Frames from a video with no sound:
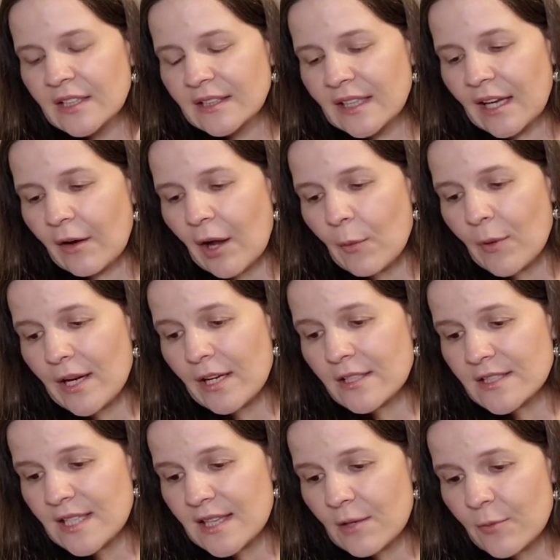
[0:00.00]
Now, I went
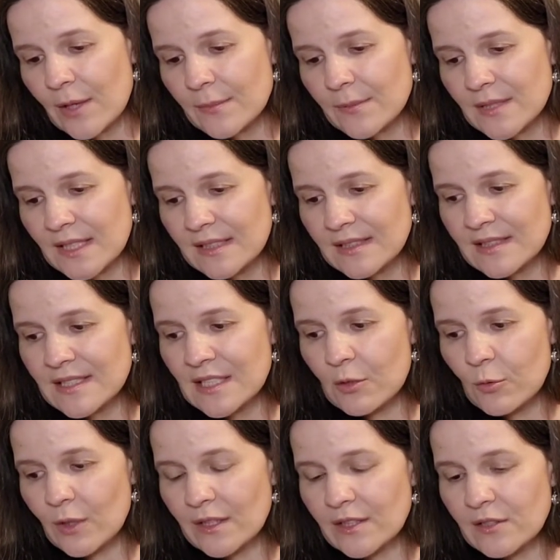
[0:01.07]
onto their website to see
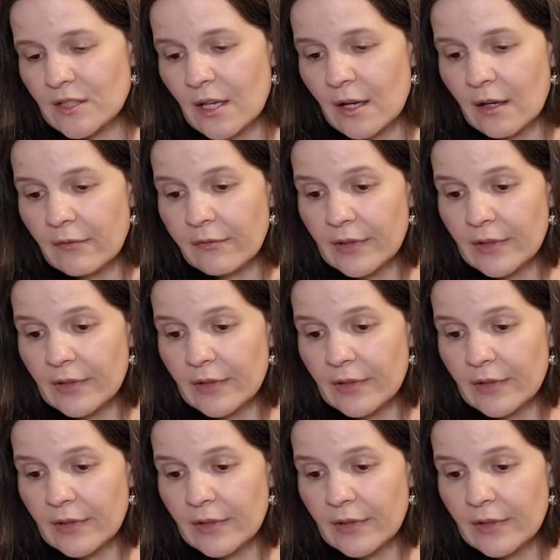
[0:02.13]
what uh,